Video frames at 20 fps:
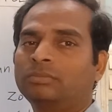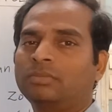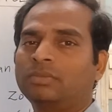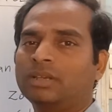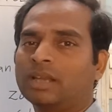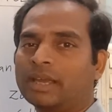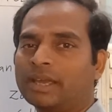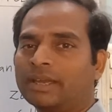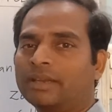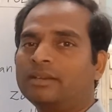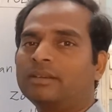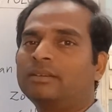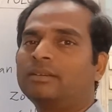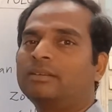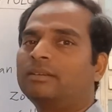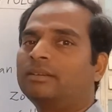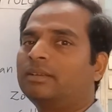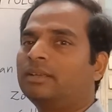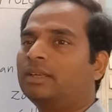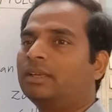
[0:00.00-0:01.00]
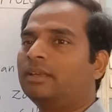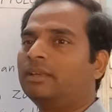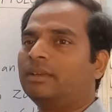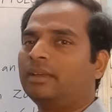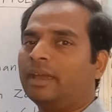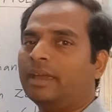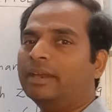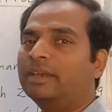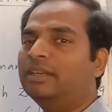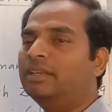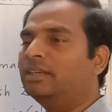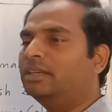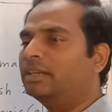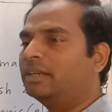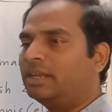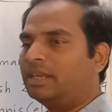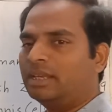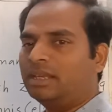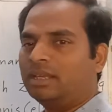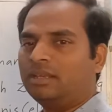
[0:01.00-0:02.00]
like
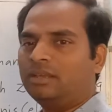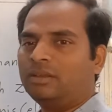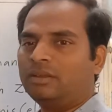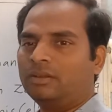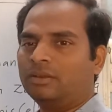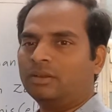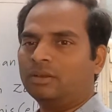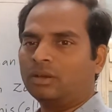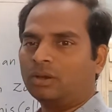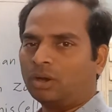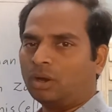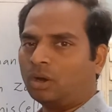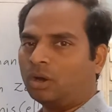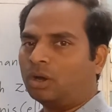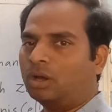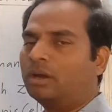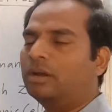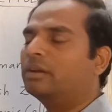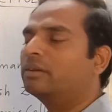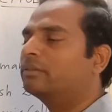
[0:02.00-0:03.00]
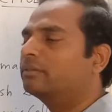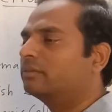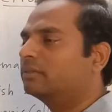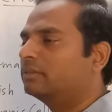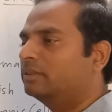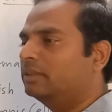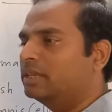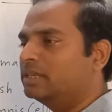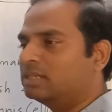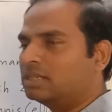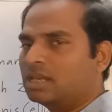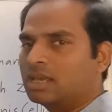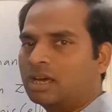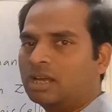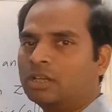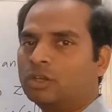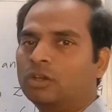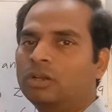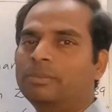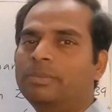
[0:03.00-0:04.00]
NEET, or this year
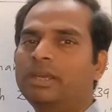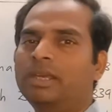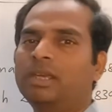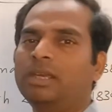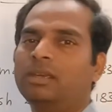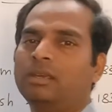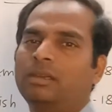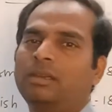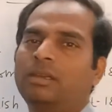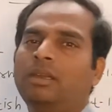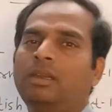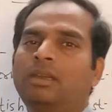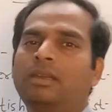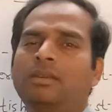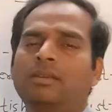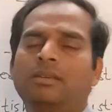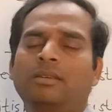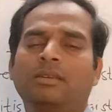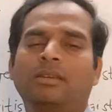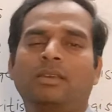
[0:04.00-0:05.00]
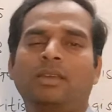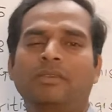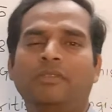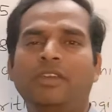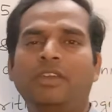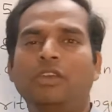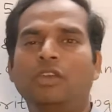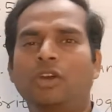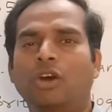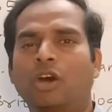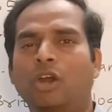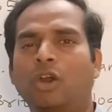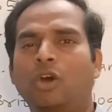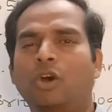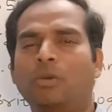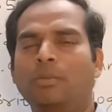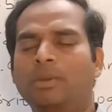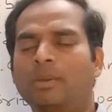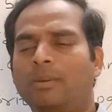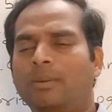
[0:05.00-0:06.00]
you will be giving your
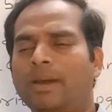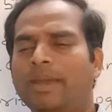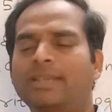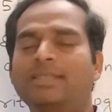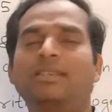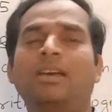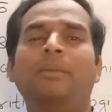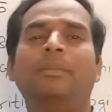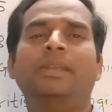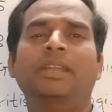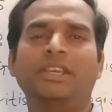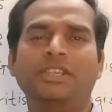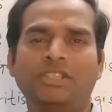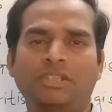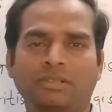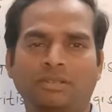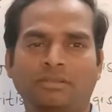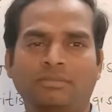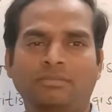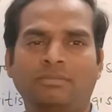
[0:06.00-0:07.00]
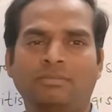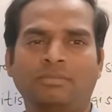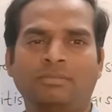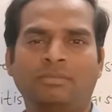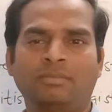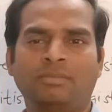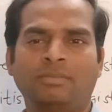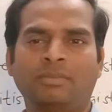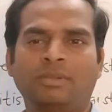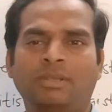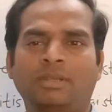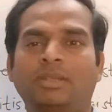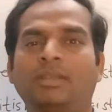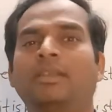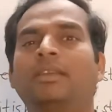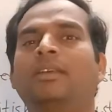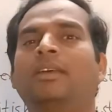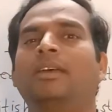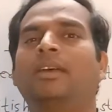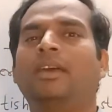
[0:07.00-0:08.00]
homeopa examination,
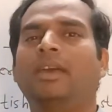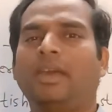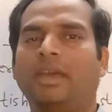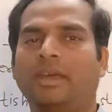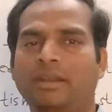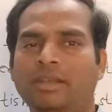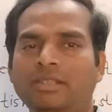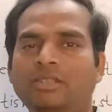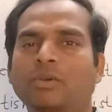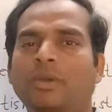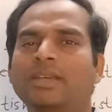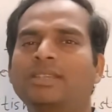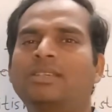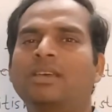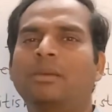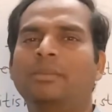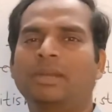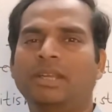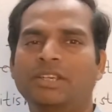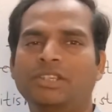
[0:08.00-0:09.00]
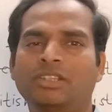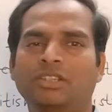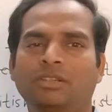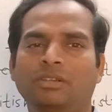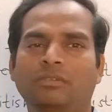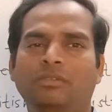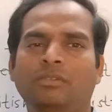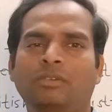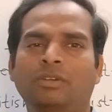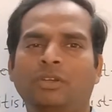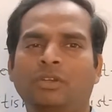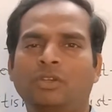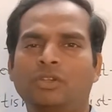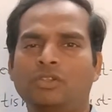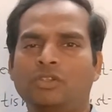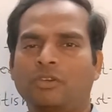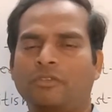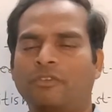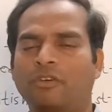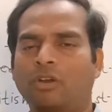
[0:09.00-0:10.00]
NSO examination.
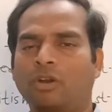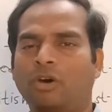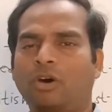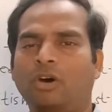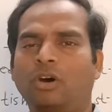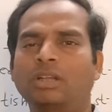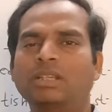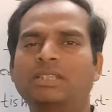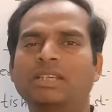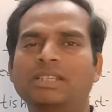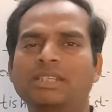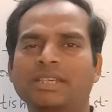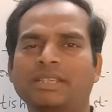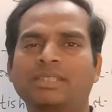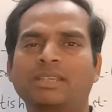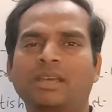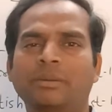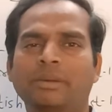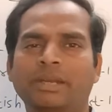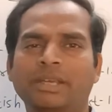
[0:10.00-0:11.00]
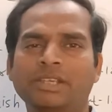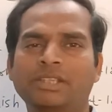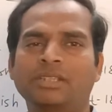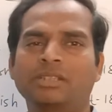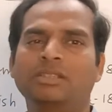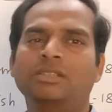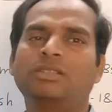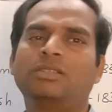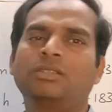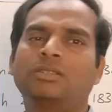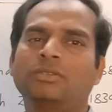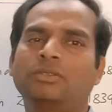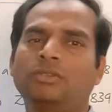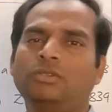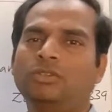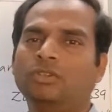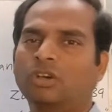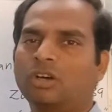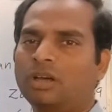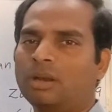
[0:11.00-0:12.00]
So for all such examinations,
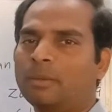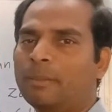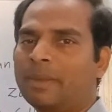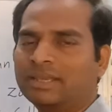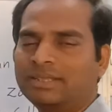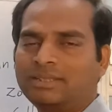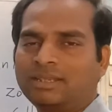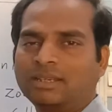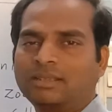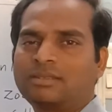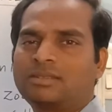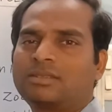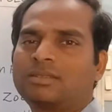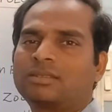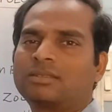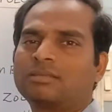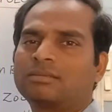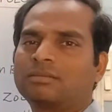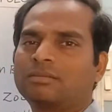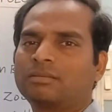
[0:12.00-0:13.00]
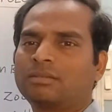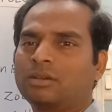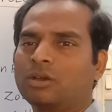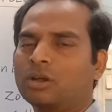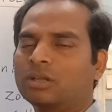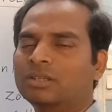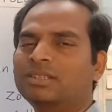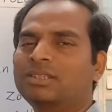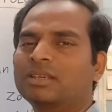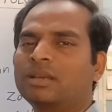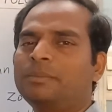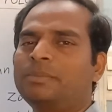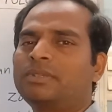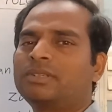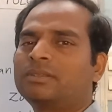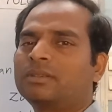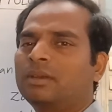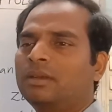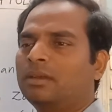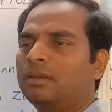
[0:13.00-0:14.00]
your basics,
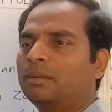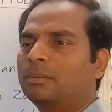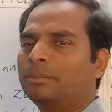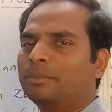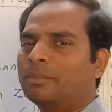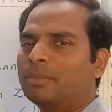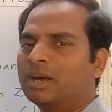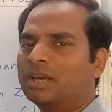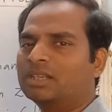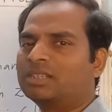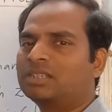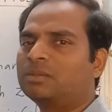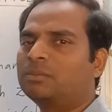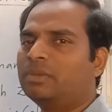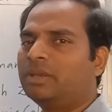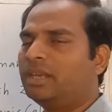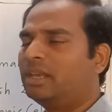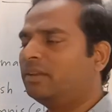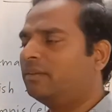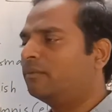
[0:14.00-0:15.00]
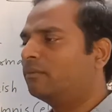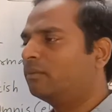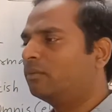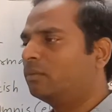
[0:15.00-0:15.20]
concepts must be